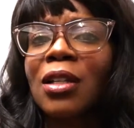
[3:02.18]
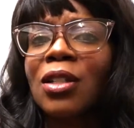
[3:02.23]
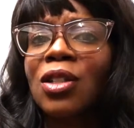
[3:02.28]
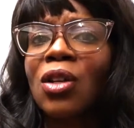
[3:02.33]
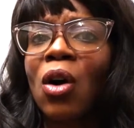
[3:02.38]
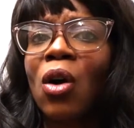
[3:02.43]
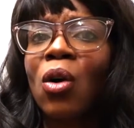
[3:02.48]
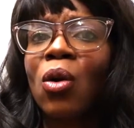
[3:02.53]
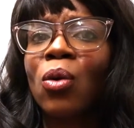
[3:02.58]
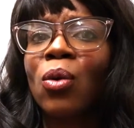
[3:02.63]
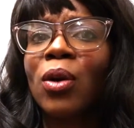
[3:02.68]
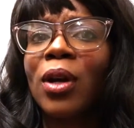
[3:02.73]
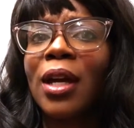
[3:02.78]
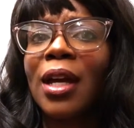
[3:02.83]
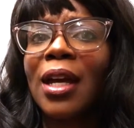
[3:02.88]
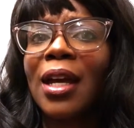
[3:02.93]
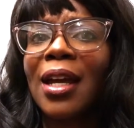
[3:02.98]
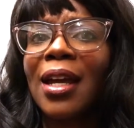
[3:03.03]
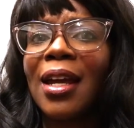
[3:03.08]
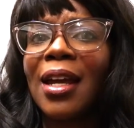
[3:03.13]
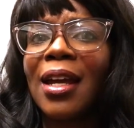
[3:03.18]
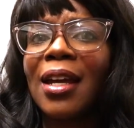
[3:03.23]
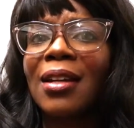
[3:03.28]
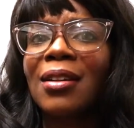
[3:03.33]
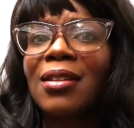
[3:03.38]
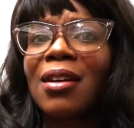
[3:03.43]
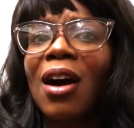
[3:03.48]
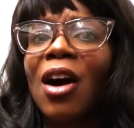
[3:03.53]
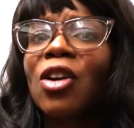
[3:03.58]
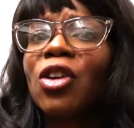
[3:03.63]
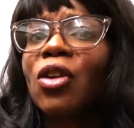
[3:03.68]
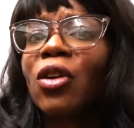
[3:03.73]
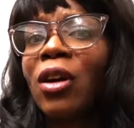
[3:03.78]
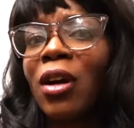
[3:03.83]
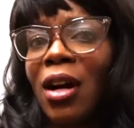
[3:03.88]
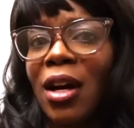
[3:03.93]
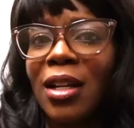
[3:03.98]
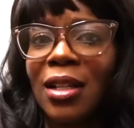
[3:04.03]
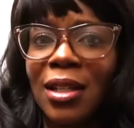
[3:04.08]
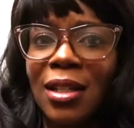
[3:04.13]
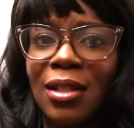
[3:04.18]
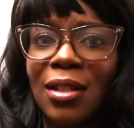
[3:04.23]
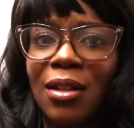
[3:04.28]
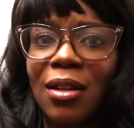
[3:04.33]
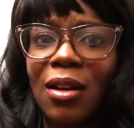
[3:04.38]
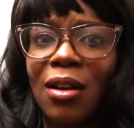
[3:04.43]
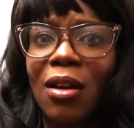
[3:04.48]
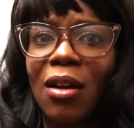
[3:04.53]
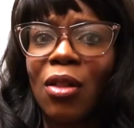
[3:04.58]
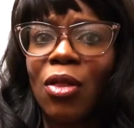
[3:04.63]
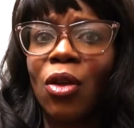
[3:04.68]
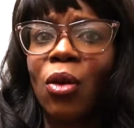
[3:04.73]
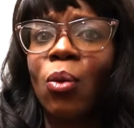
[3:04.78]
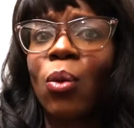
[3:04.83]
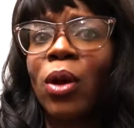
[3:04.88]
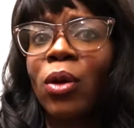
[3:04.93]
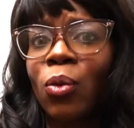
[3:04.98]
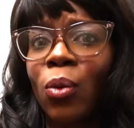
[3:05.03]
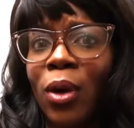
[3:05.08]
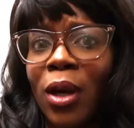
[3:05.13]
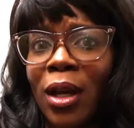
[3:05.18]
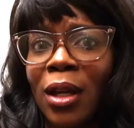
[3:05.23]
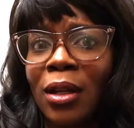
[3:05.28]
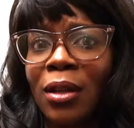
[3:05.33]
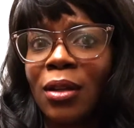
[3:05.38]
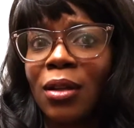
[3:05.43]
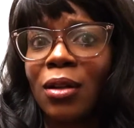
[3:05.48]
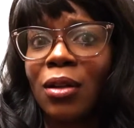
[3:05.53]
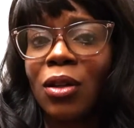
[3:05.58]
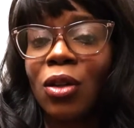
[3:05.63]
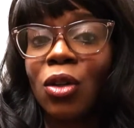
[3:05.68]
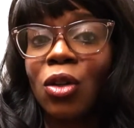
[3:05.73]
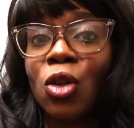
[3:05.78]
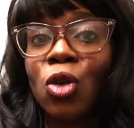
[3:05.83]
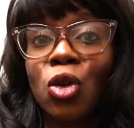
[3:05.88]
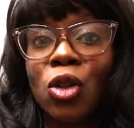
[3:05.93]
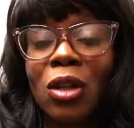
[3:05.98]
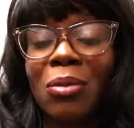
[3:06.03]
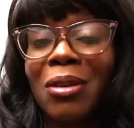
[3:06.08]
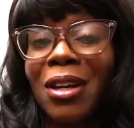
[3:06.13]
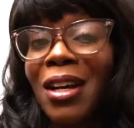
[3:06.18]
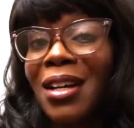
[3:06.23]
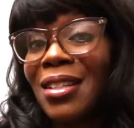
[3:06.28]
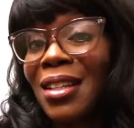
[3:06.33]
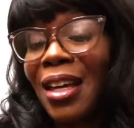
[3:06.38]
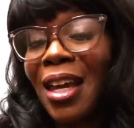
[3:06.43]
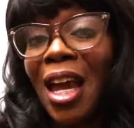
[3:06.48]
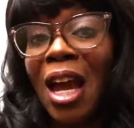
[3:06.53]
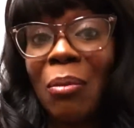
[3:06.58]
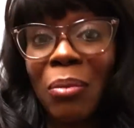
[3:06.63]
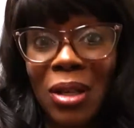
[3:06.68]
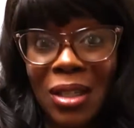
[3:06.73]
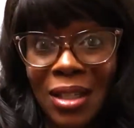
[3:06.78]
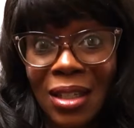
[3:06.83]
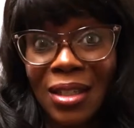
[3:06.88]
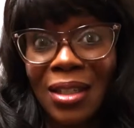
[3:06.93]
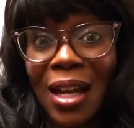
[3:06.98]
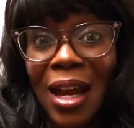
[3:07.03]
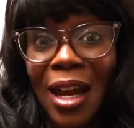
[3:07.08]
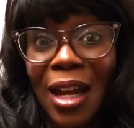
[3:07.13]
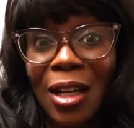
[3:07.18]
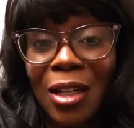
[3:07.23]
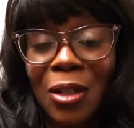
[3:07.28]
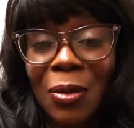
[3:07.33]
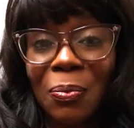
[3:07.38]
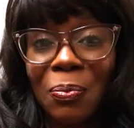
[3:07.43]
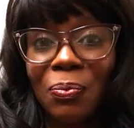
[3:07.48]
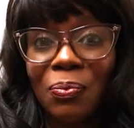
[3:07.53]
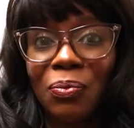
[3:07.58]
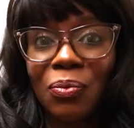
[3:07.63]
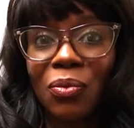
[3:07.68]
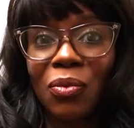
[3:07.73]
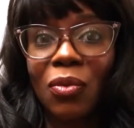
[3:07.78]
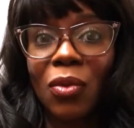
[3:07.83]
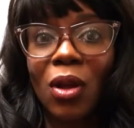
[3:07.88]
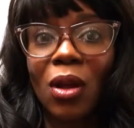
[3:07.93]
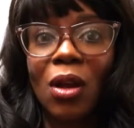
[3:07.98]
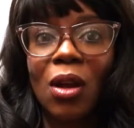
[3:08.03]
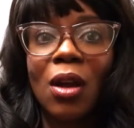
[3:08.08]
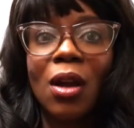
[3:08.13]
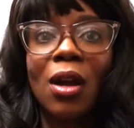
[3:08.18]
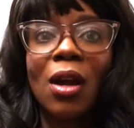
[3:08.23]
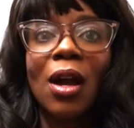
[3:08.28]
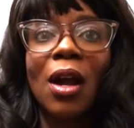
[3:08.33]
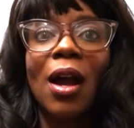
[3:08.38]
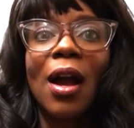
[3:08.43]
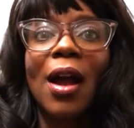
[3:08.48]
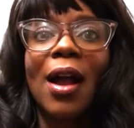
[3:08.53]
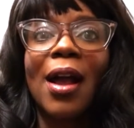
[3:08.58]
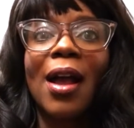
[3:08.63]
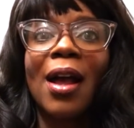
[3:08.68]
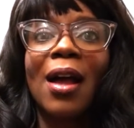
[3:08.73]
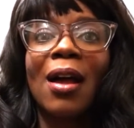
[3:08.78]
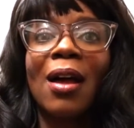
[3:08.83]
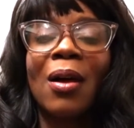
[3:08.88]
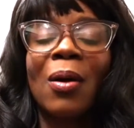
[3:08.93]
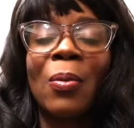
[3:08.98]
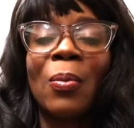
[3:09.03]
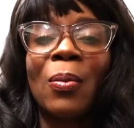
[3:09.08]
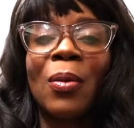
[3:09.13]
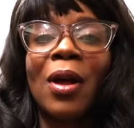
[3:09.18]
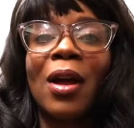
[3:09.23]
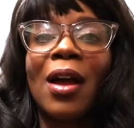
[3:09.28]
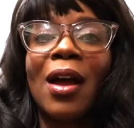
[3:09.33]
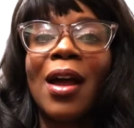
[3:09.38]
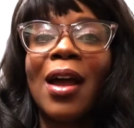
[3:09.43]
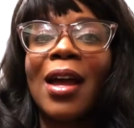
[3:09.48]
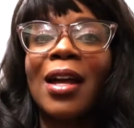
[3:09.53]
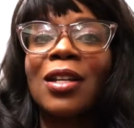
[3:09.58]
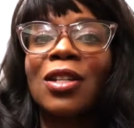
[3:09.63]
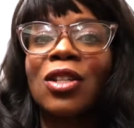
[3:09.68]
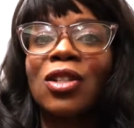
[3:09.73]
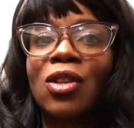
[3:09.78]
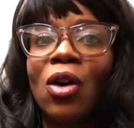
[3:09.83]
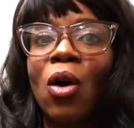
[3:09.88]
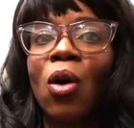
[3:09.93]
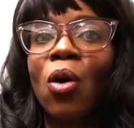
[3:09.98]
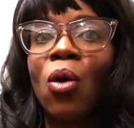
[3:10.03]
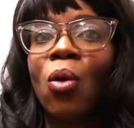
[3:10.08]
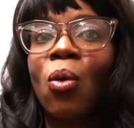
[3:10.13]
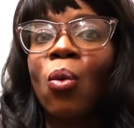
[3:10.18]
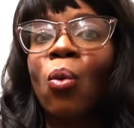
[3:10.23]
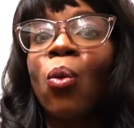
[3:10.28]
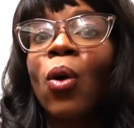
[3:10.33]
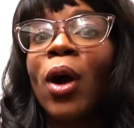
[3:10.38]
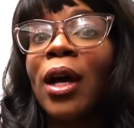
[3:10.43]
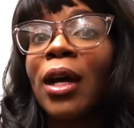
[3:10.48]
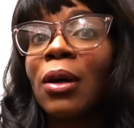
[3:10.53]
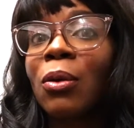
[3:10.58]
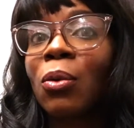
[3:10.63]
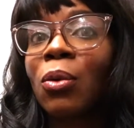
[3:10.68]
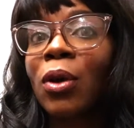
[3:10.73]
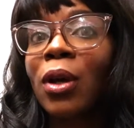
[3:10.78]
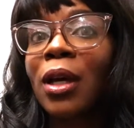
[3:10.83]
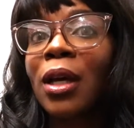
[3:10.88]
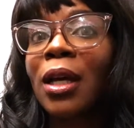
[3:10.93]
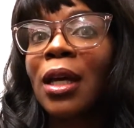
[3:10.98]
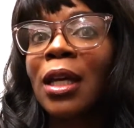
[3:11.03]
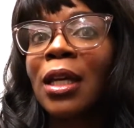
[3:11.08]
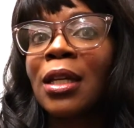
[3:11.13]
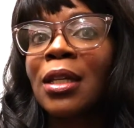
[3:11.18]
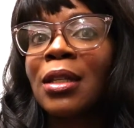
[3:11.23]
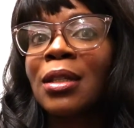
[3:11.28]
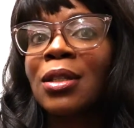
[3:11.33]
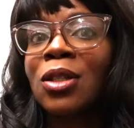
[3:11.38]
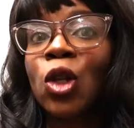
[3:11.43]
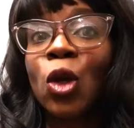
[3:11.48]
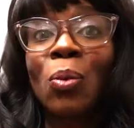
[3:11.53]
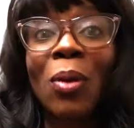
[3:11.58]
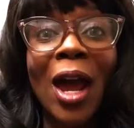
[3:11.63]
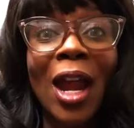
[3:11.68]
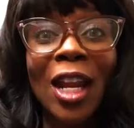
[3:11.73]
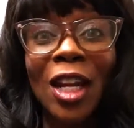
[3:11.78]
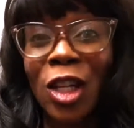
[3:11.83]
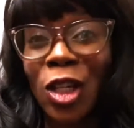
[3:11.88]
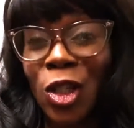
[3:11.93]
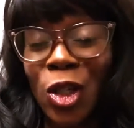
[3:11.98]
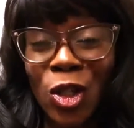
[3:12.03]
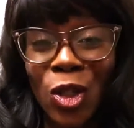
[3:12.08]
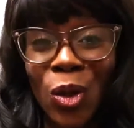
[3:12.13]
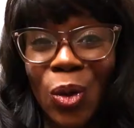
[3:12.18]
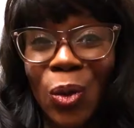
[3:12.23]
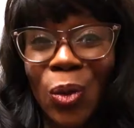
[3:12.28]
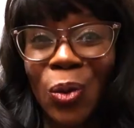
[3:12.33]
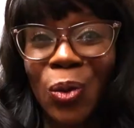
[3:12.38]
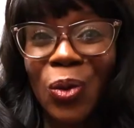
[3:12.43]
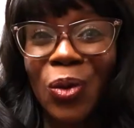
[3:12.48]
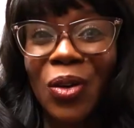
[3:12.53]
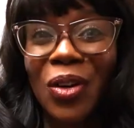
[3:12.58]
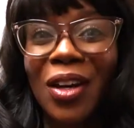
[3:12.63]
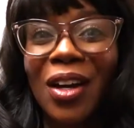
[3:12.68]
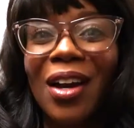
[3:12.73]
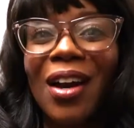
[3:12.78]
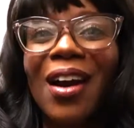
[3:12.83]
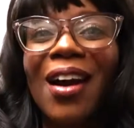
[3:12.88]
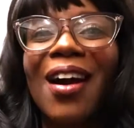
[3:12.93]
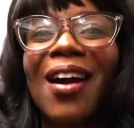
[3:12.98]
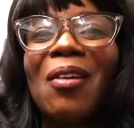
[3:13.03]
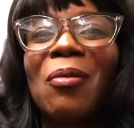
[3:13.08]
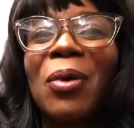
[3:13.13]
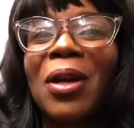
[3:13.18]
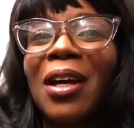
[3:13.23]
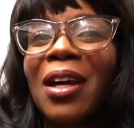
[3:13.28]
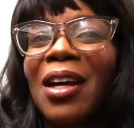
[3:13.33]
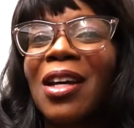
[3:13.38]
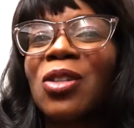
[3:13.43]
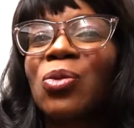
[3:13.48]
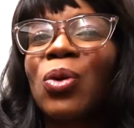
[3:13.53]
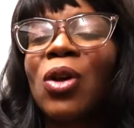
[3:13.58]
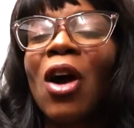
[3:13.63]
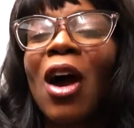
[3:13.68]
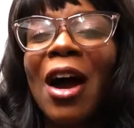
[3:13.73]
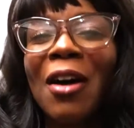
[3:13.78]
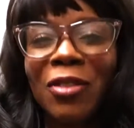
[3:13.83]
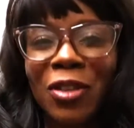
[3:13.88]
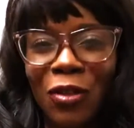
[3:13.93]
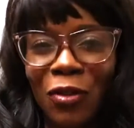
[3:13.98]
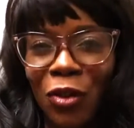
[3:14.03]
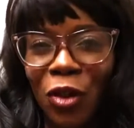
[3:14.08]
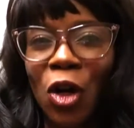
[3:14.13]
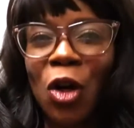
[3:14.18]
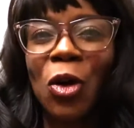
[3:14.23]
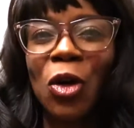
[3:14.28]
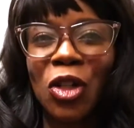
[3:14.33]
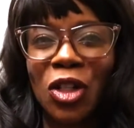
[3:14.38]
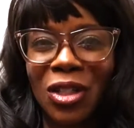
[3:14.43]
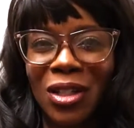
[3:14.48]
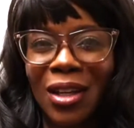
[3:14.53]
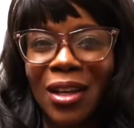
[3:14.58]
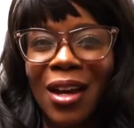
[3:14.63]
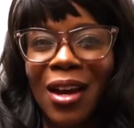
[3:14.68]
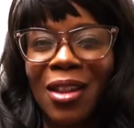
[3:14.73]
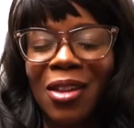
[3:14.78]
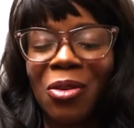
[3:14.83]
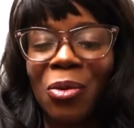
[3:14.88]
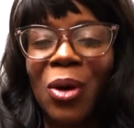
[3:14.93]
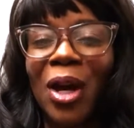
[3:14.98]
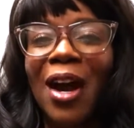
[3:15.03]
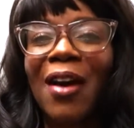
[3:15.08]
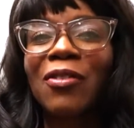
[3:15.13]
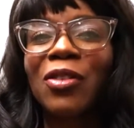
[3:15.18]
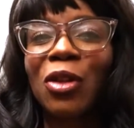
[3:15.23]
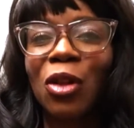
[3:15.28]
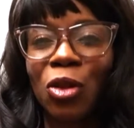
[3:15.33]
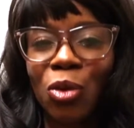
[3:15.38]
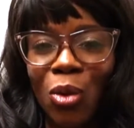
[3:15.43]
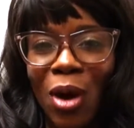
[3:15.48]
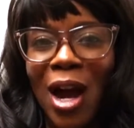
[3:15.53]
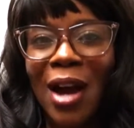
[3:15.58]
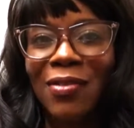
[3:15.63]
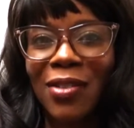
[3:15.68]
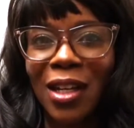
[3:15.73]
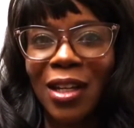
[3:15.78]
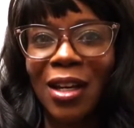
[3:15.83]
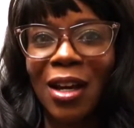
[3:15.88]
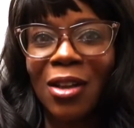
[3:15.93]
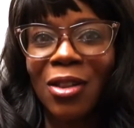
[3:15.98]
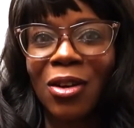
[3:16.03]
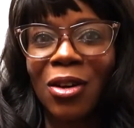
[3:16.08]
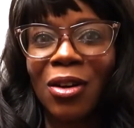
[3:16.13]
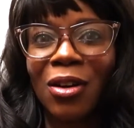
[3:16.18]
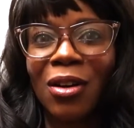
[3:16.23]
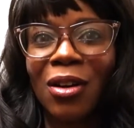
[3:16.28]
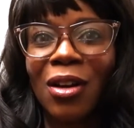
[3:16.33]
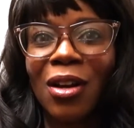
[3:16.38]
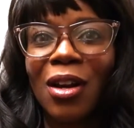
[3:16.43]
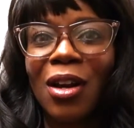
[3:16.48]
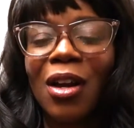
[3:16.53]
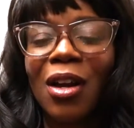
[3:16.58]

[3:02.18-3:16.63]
so it undercuts the win-win, usually because it can't be sustained. And so what is humanity to do? Because we have to flourish together, we have to thrive together.